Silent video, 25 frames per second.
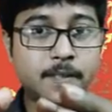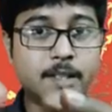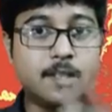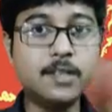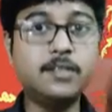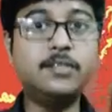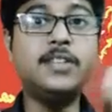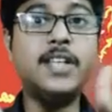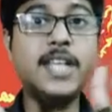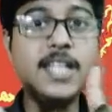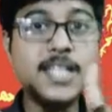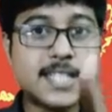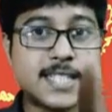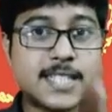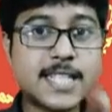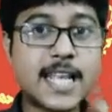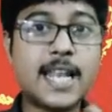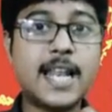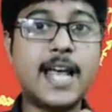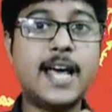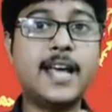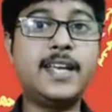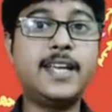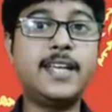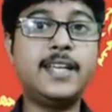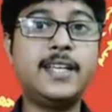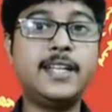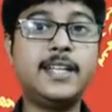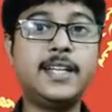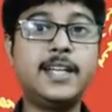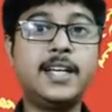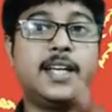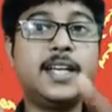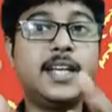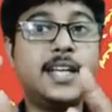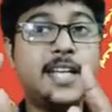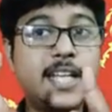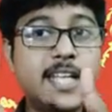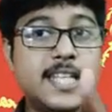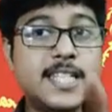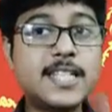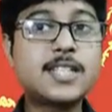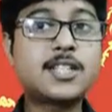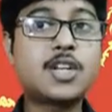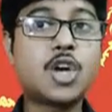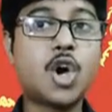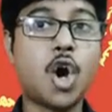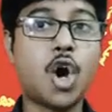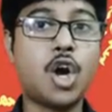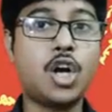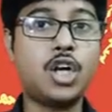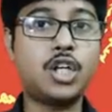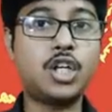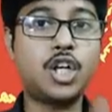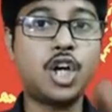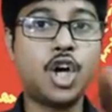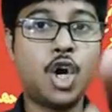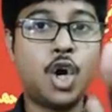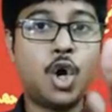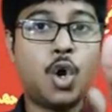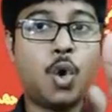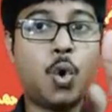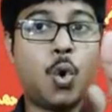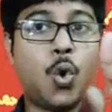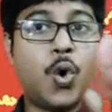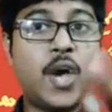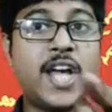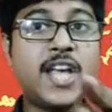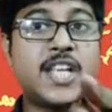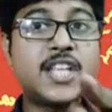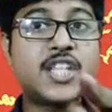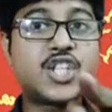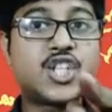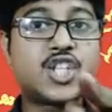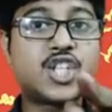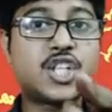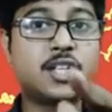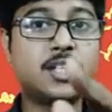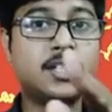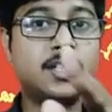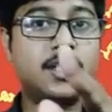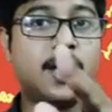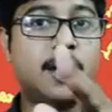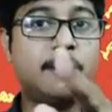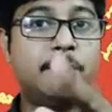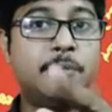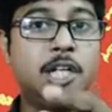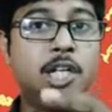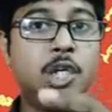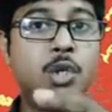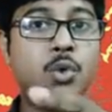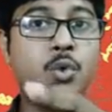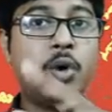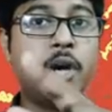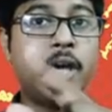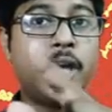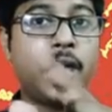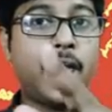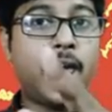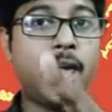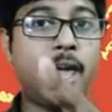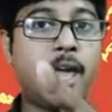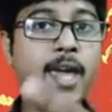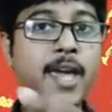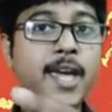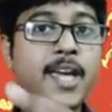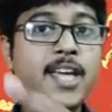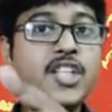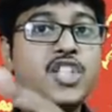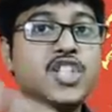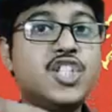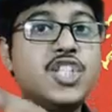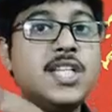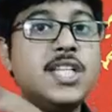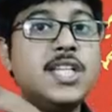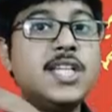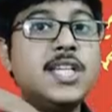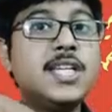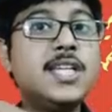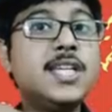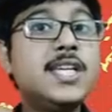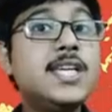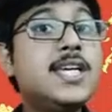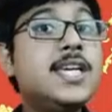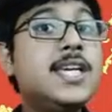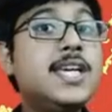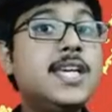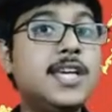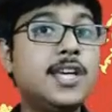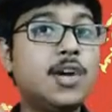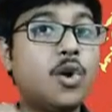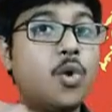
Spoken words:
This salary is called wage, W-A-G-E,